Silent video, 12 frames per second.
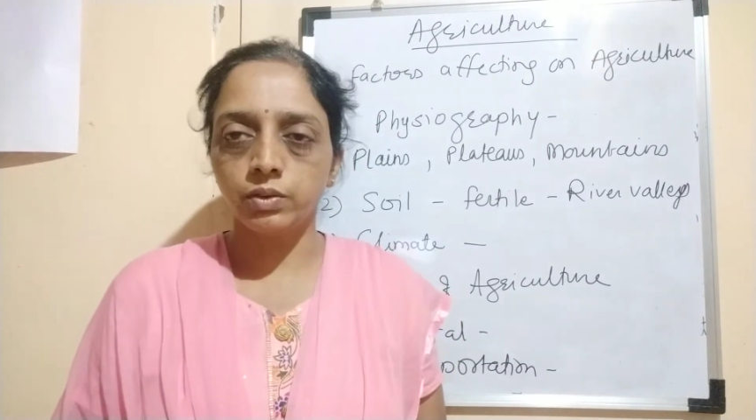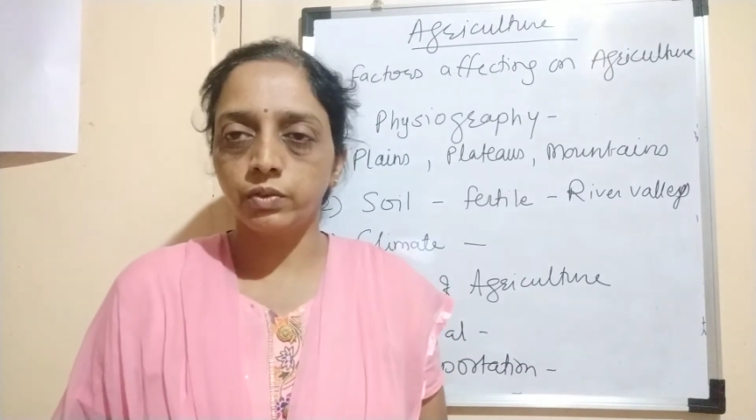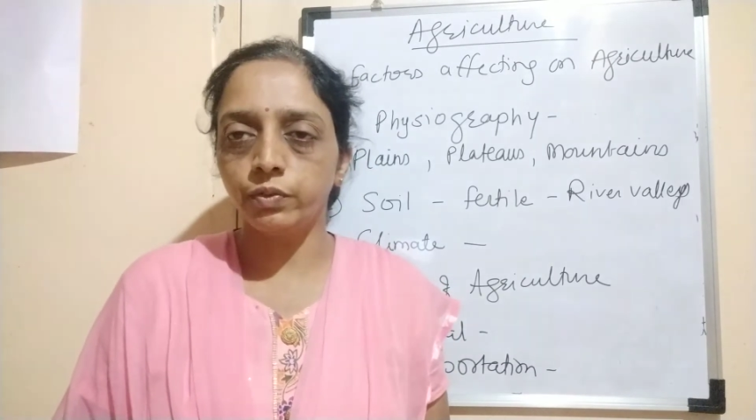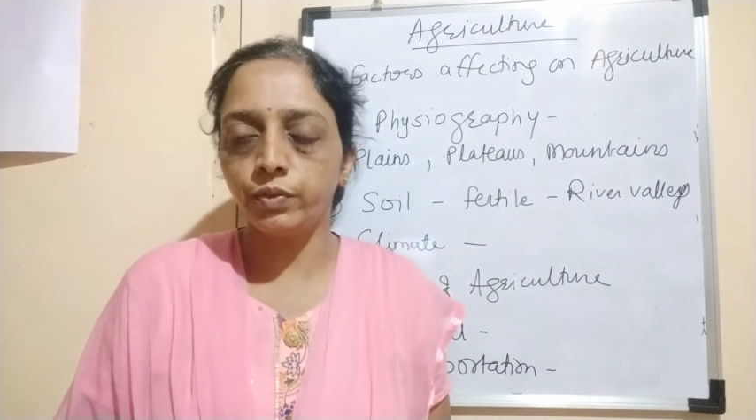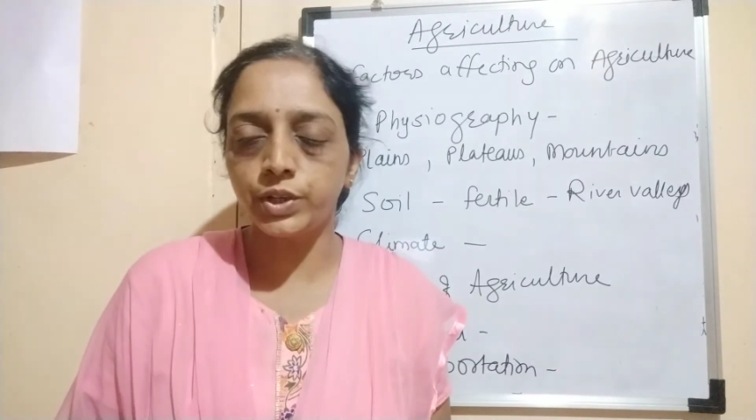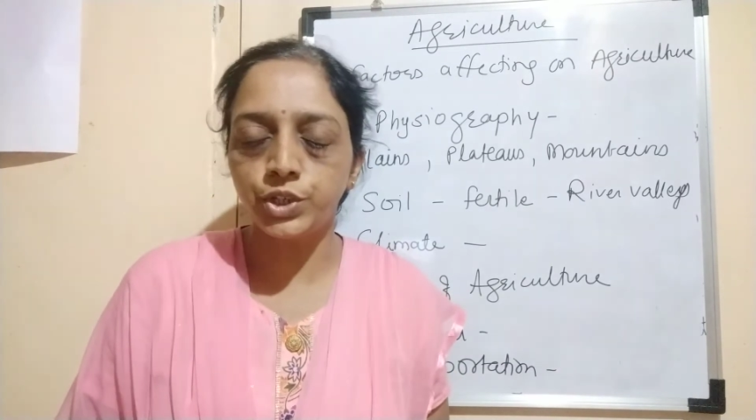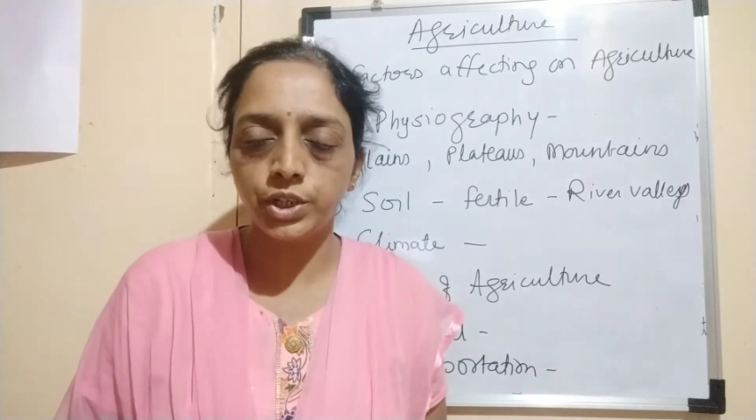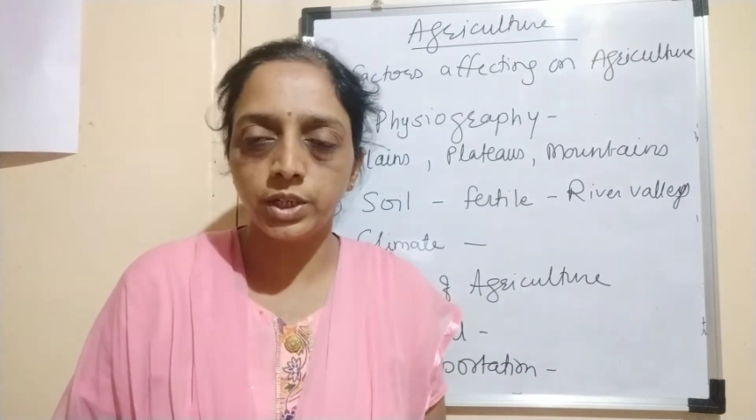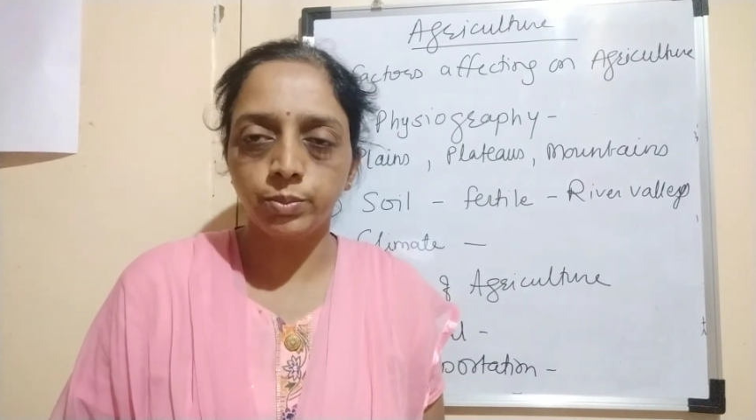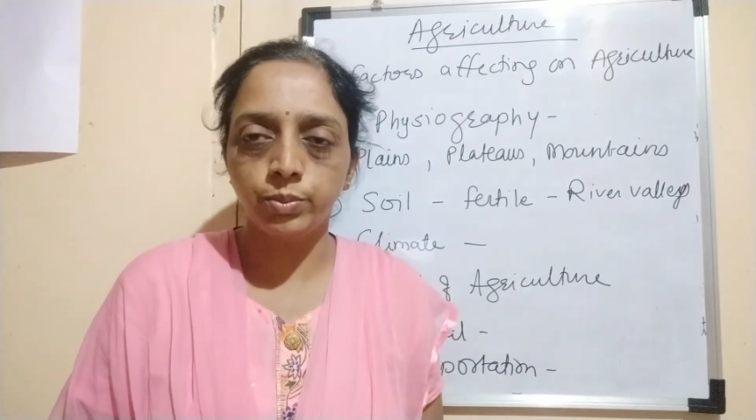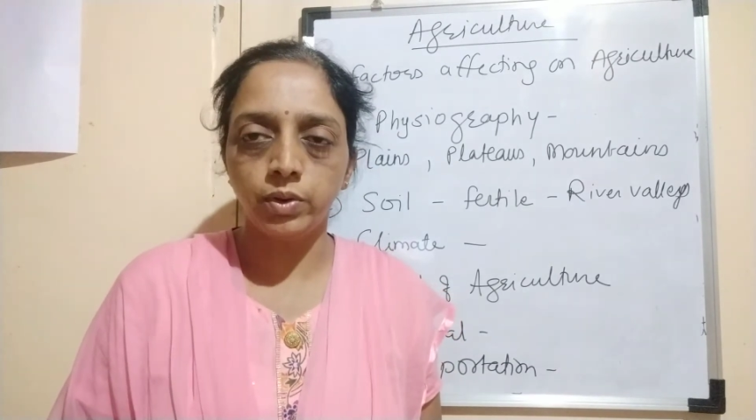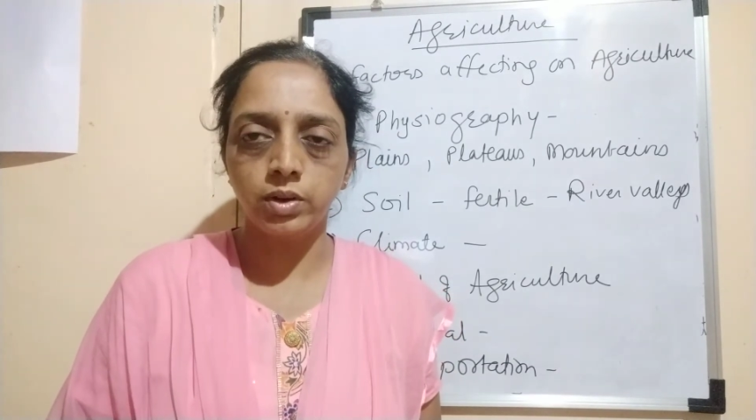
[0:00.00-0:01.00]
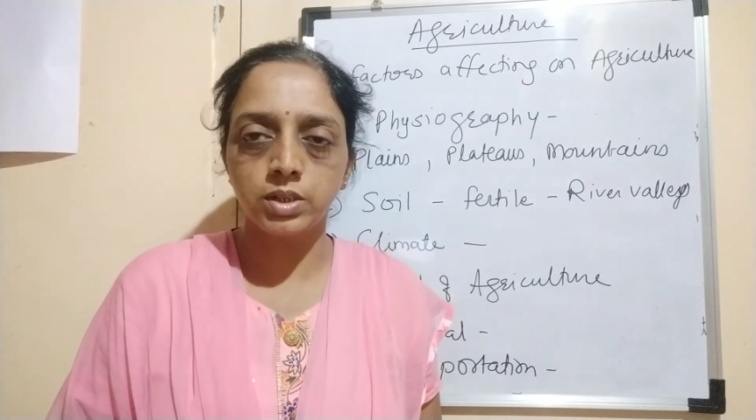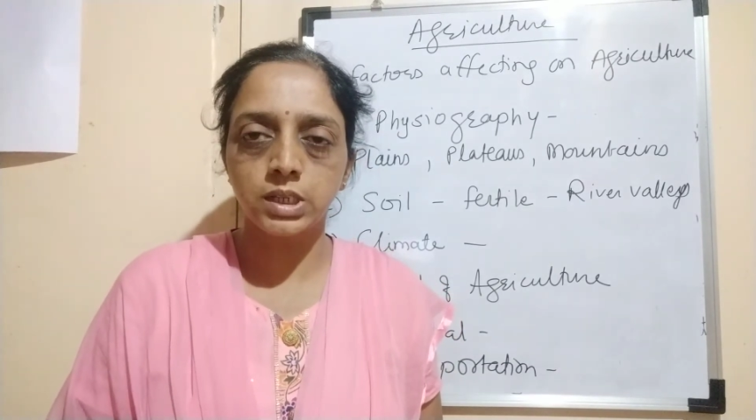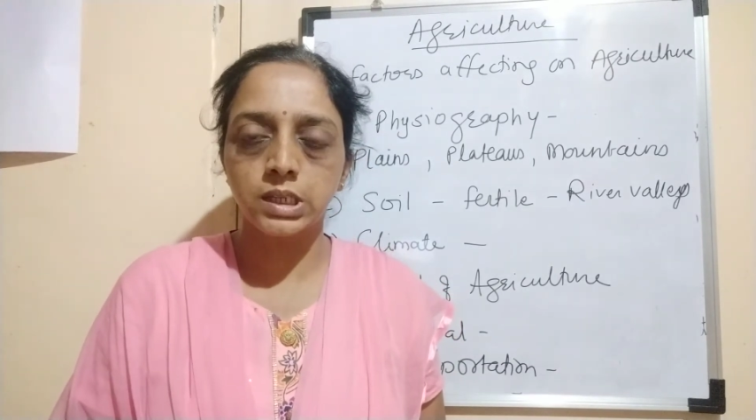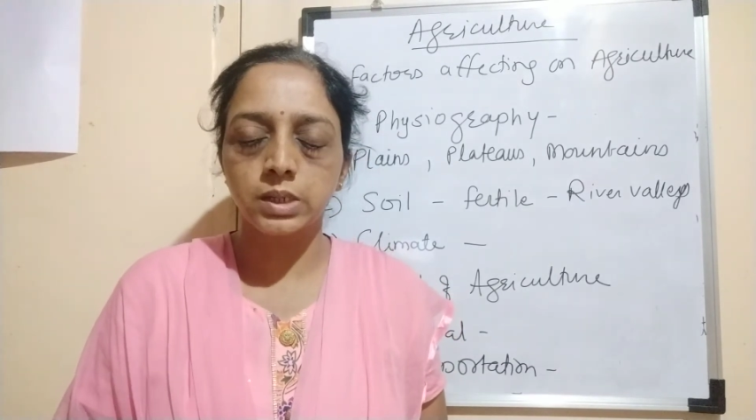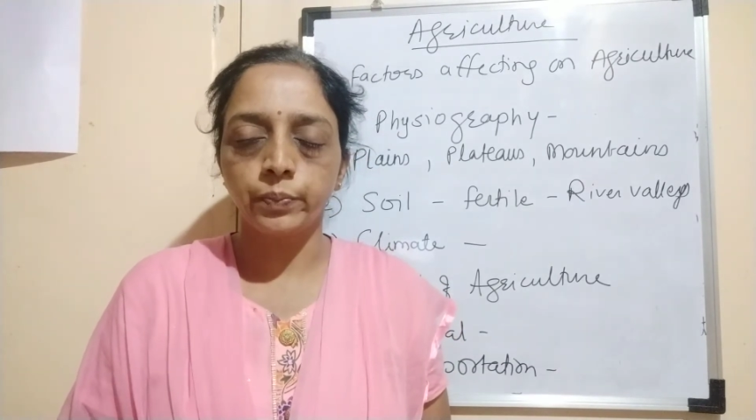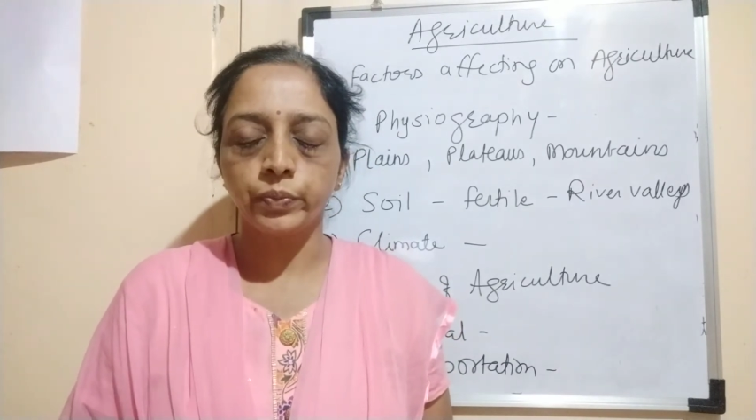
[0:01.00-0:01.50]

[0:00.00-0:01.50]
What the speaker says: vegetables,